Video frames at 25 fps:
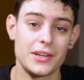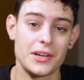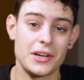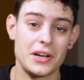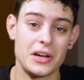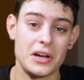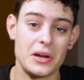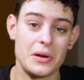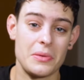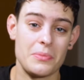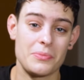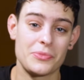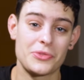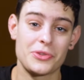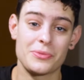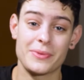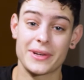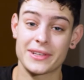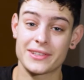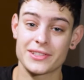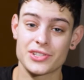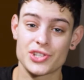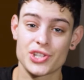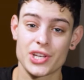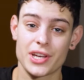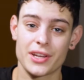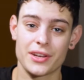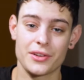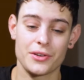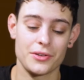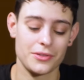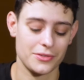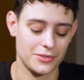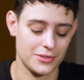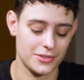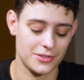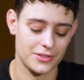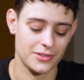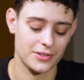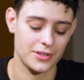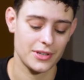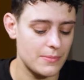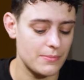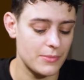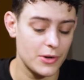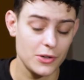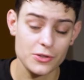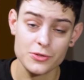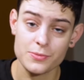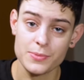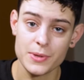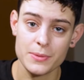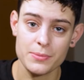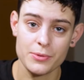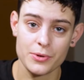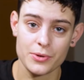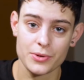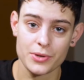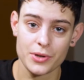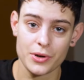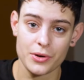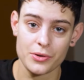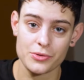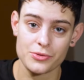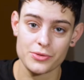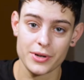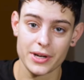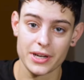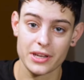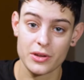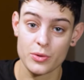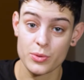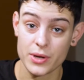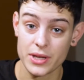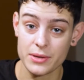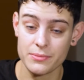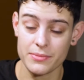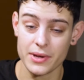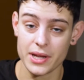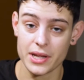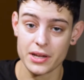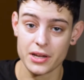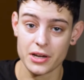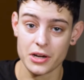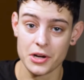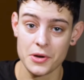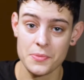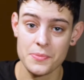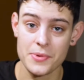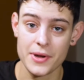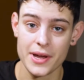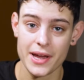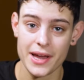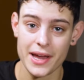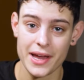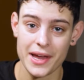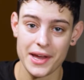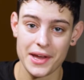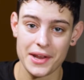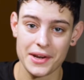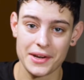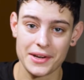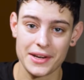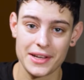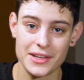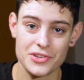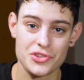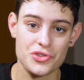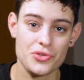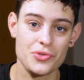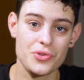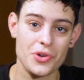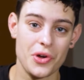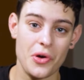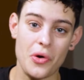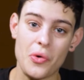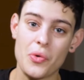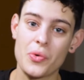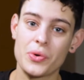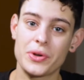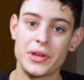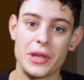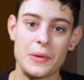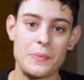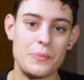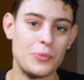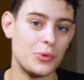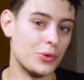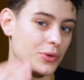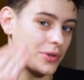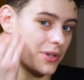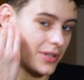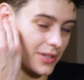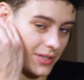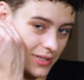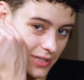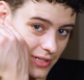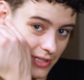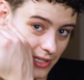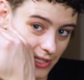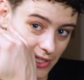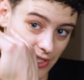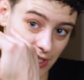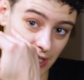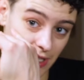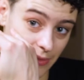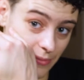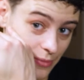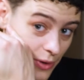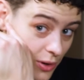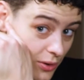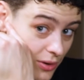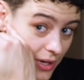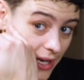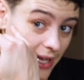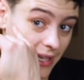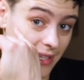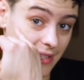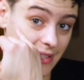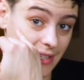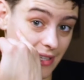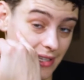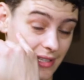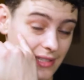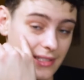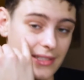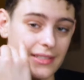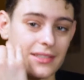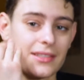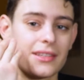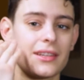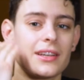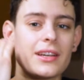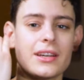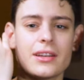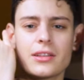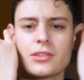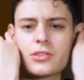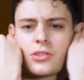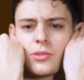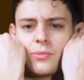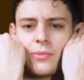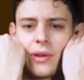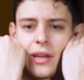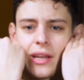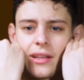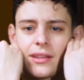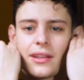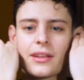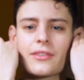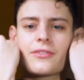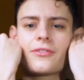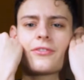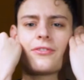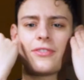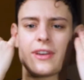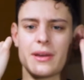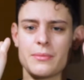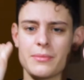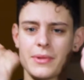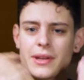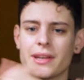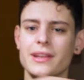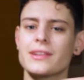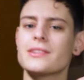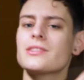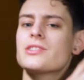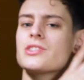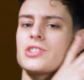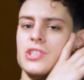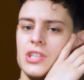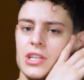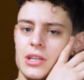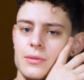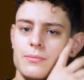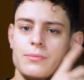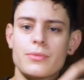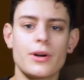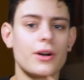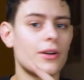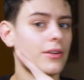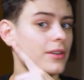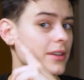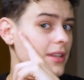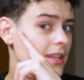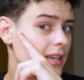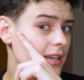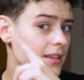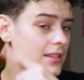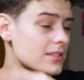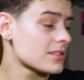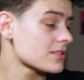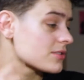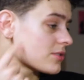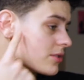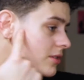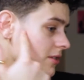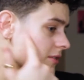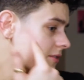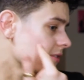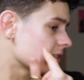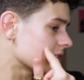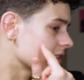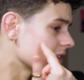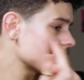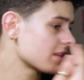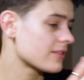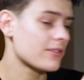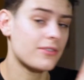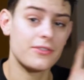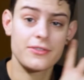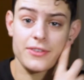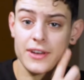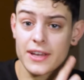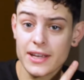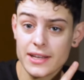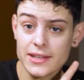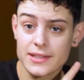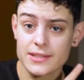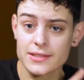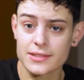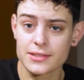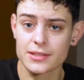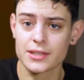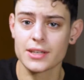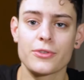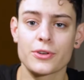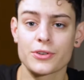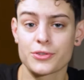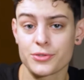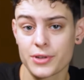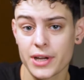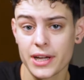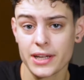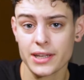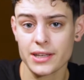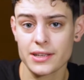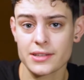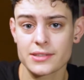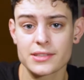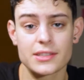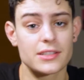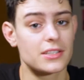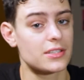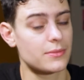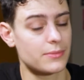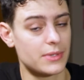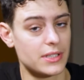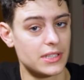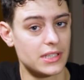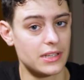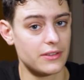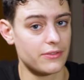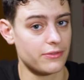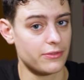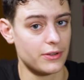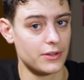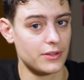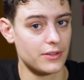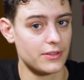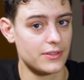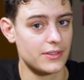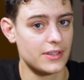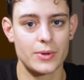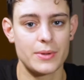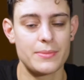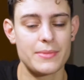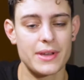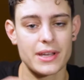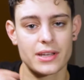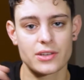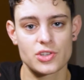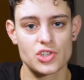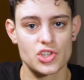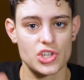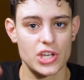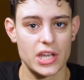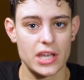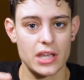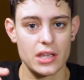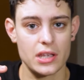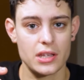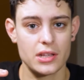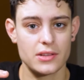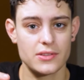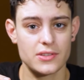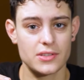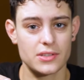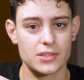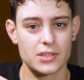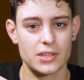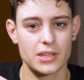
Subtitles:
to make the shadows. Most people know drag queen makeup, and as you know, they put the cheekbone like this to make that feminine cheekbone. Yes, serving that face. For drag kings it's a bit different. We make shade.